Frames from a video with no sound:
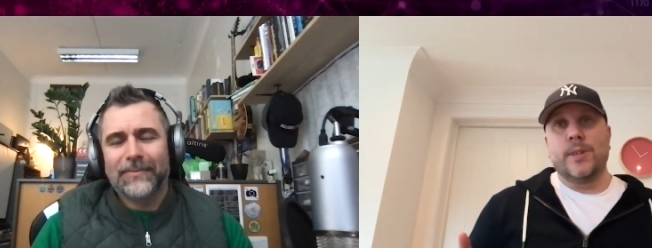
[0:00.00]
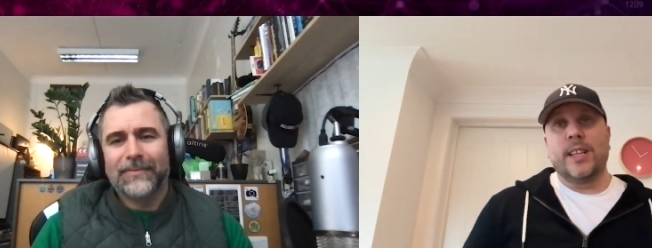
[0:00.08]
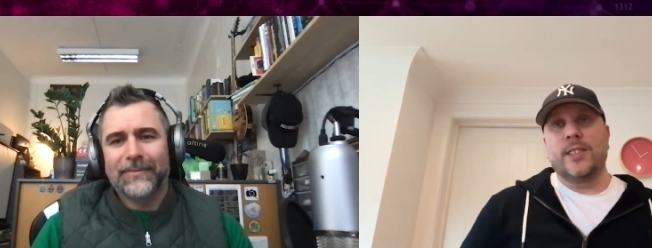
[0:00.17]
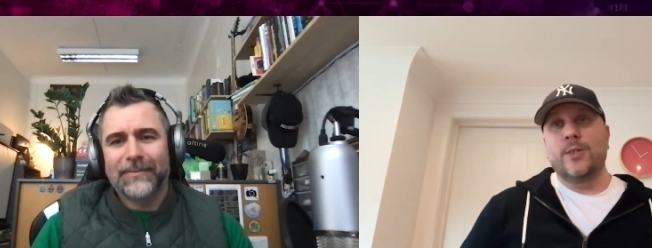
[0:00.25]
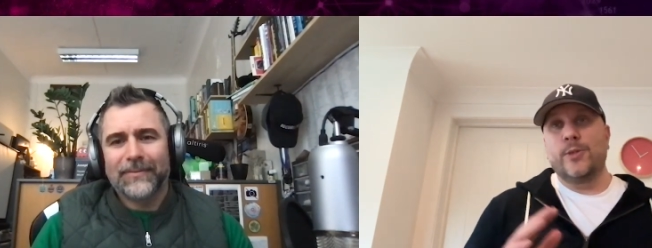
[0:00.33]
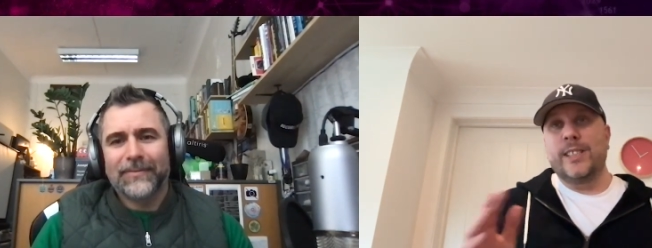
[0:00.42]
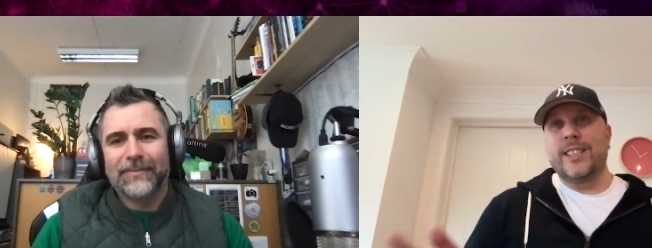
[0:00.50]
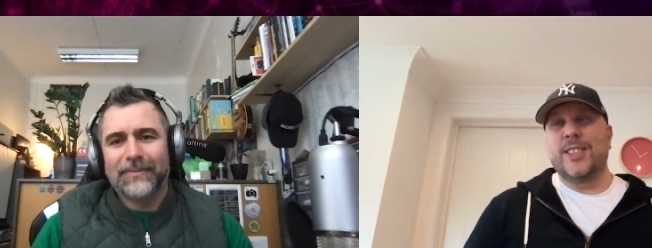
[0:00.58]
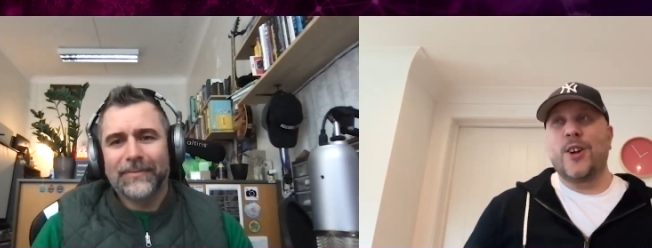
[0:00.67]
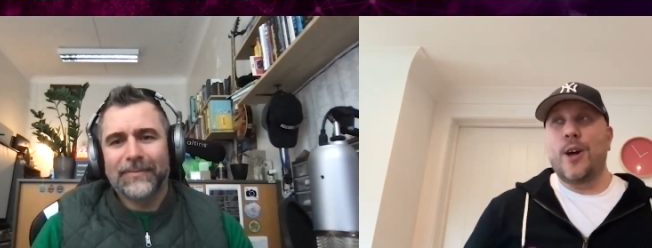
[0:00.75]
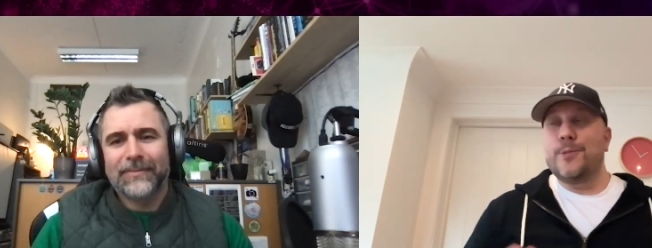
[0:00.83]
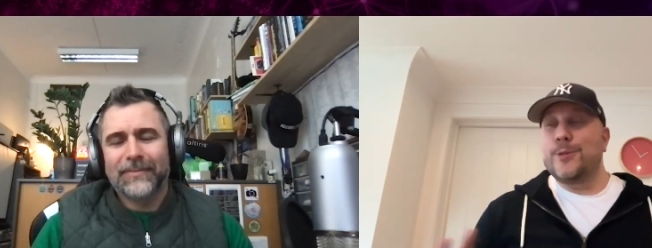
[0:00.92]
Speaker 1: That's not really a
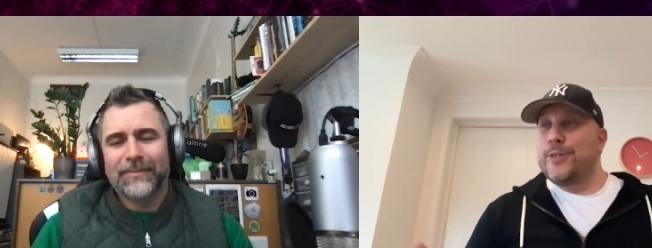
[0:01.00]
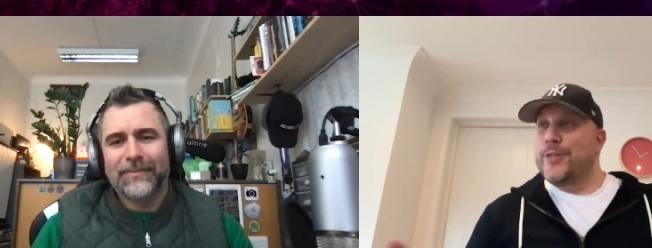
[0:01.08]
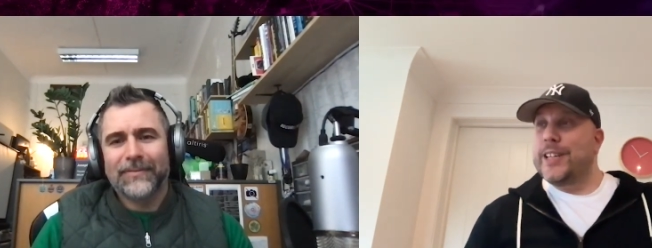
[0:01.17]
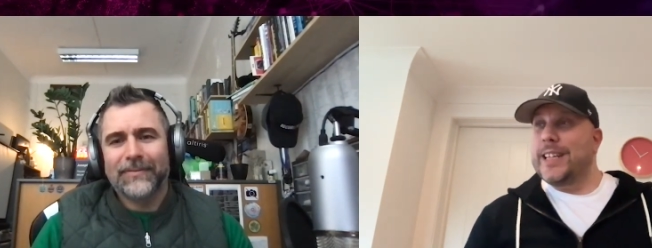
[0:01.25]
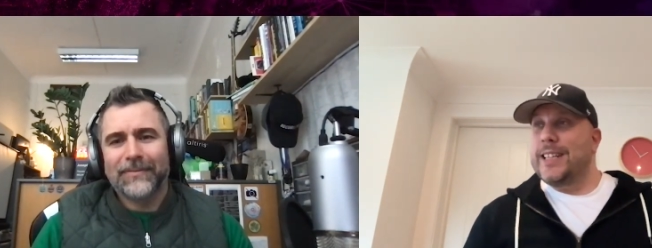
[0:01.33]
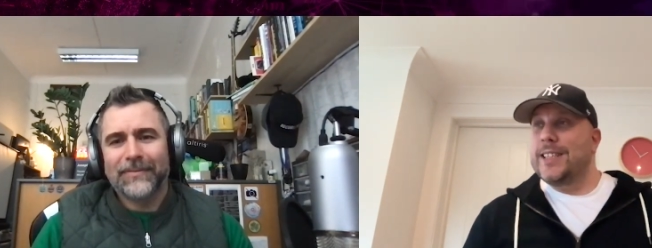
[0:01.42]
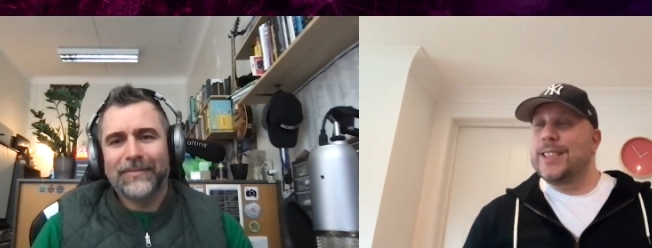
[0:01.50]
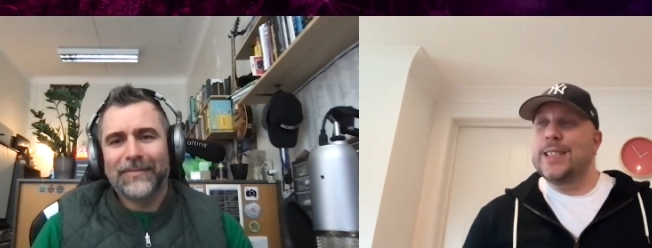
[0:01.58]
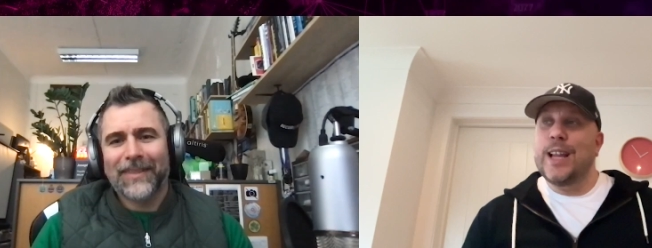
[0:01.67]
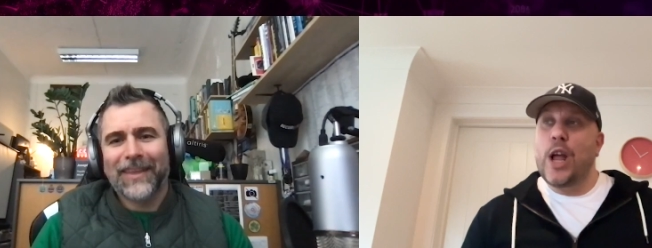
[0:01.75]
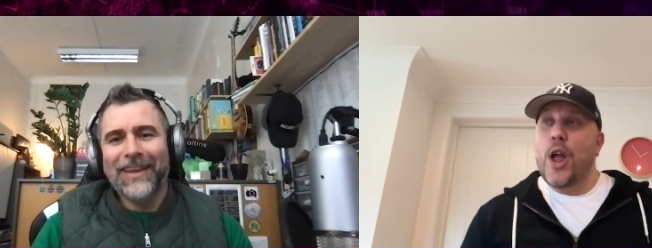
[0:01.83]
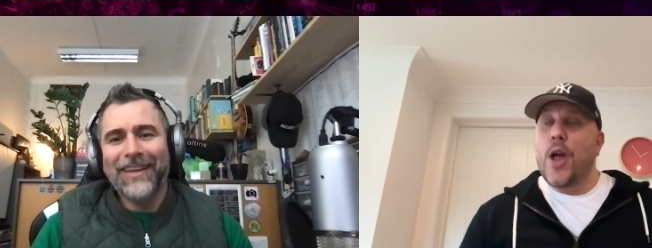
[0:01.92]
cybery thing.
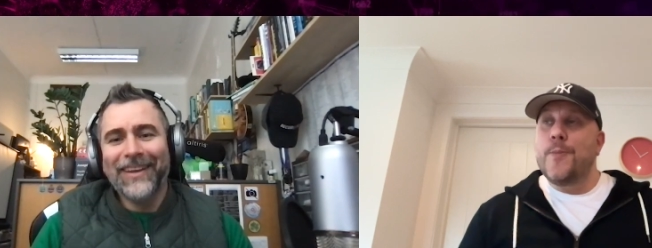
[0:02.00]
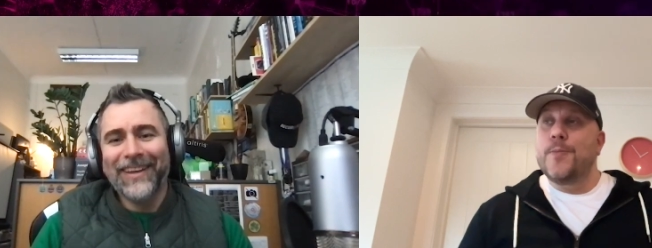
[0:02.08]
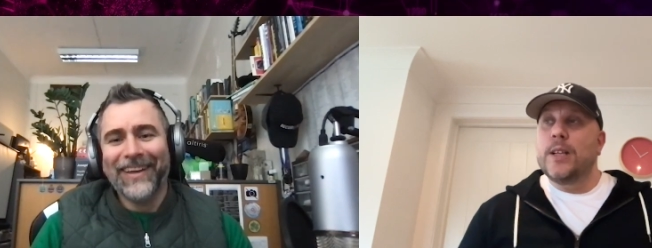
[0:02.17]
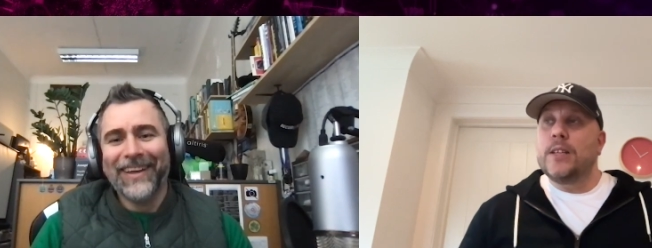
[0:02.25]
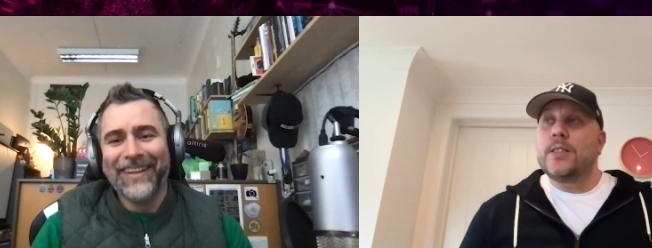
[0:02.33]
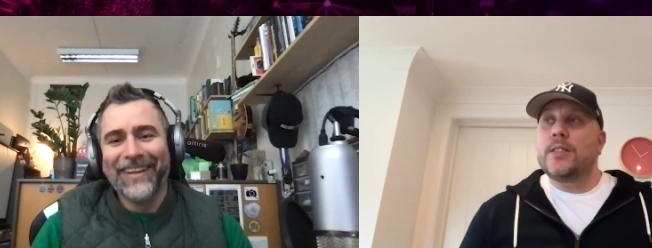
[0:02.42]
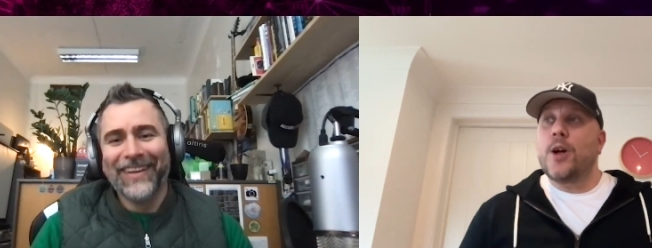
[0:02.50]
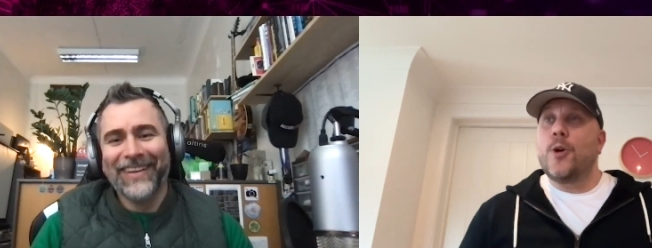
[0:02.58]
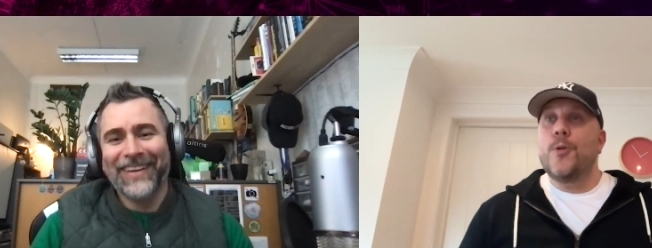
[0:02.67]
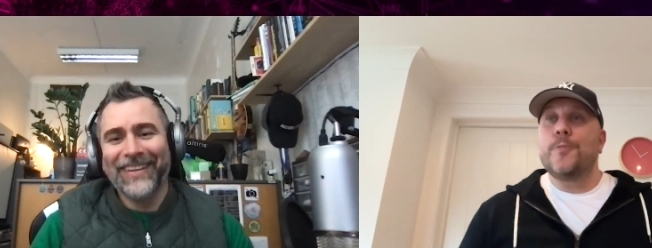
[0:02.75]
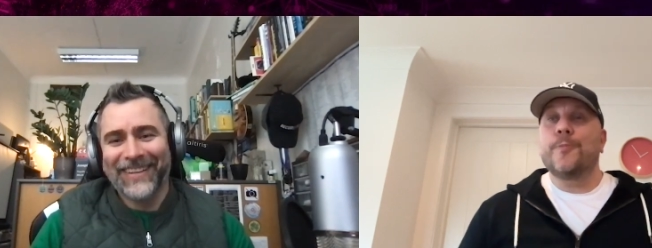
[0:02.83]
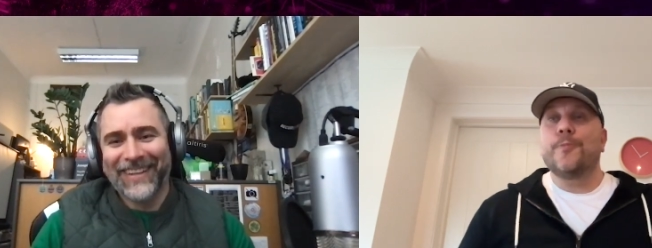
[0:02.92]

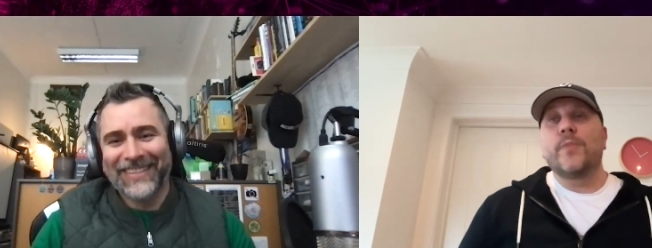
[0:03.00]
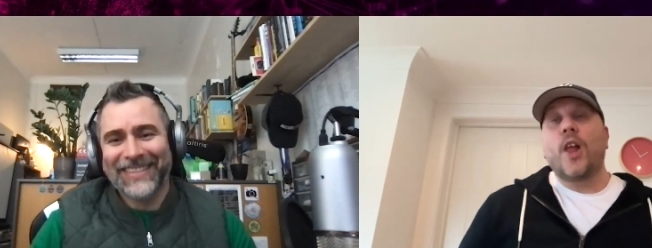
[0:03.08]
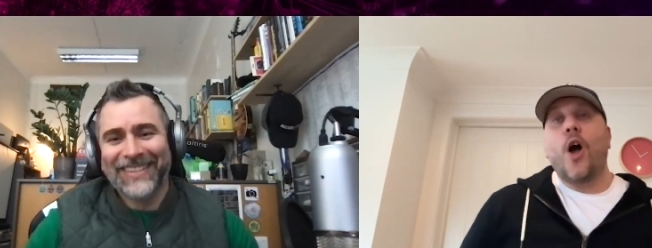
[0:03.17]
So